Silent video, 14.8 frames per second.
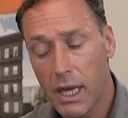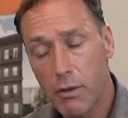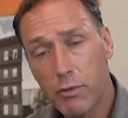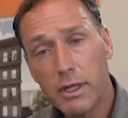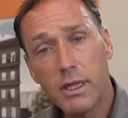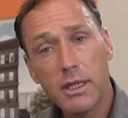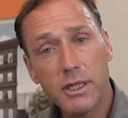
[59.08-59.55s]

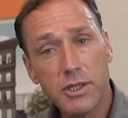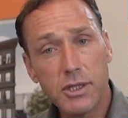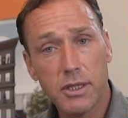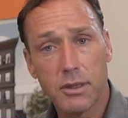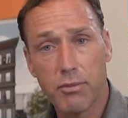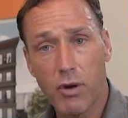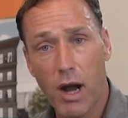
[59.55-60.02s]
and we
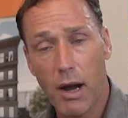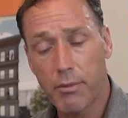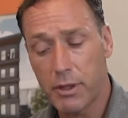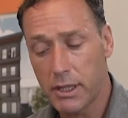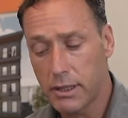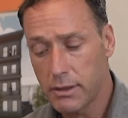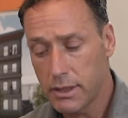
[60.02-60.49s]
listed the
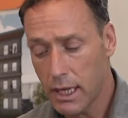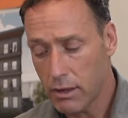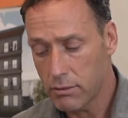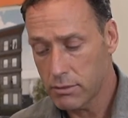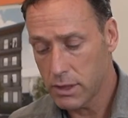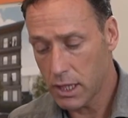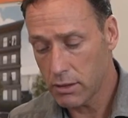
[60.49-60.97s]
property.
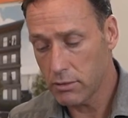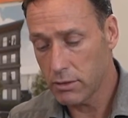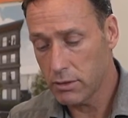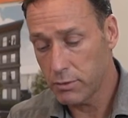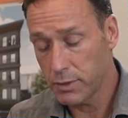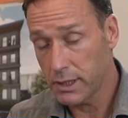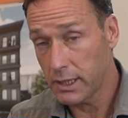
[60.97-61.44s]
Now, not
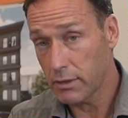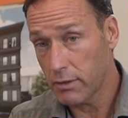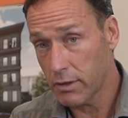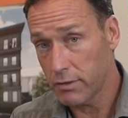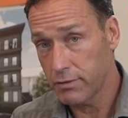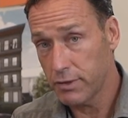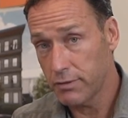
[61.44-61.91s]
only did we get
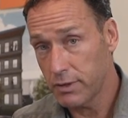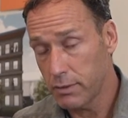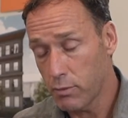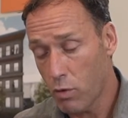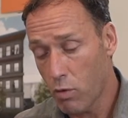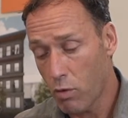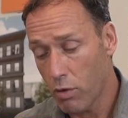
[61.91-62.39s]
150
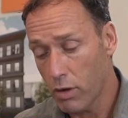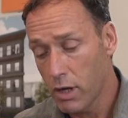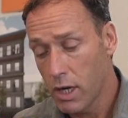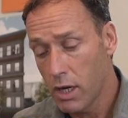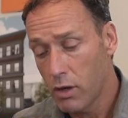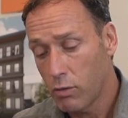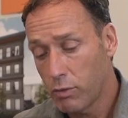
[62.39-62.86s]

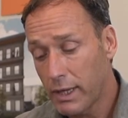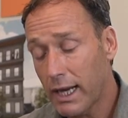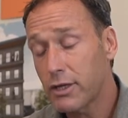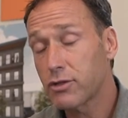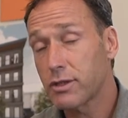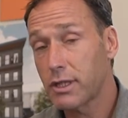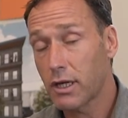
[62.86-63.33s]
more, we
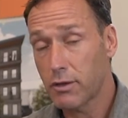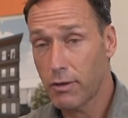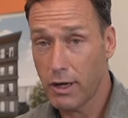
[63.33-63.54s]
actually got